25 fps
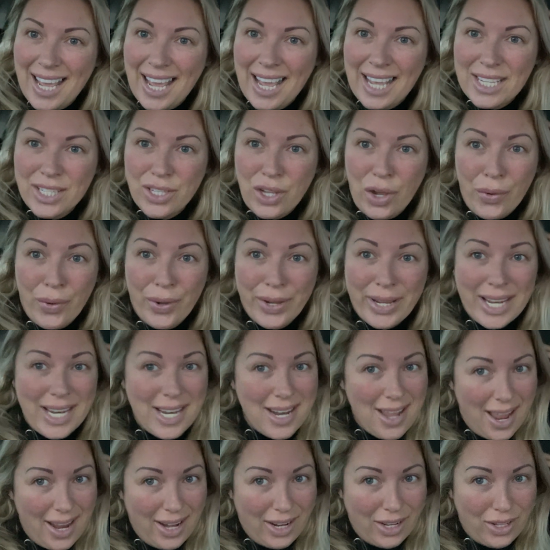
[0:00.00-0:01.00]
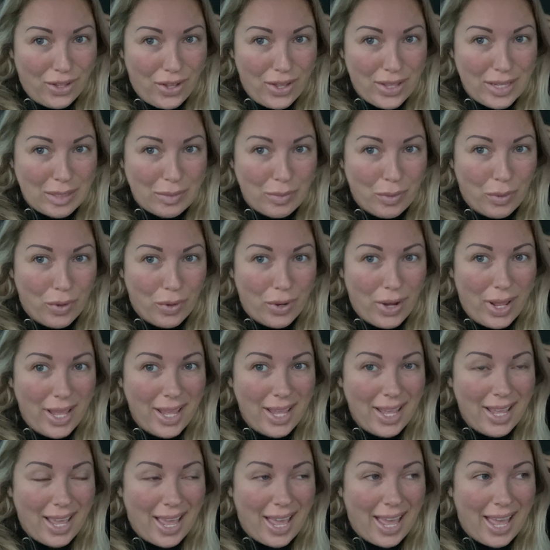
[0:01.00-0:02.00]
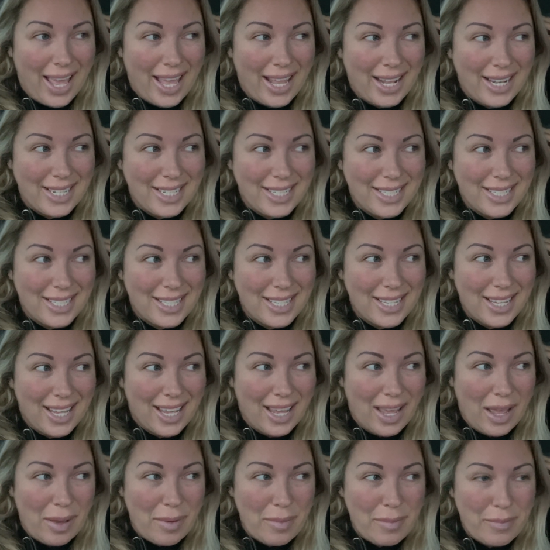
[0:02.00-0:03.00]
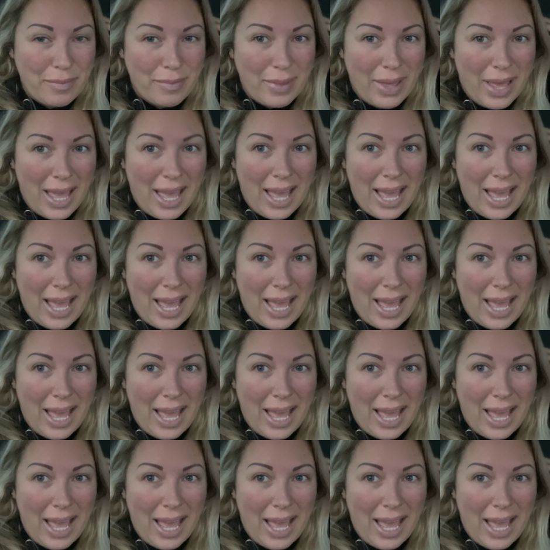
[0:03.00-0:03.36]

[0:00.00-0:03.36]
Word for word: I start work at 9 o'clock this morning, and um,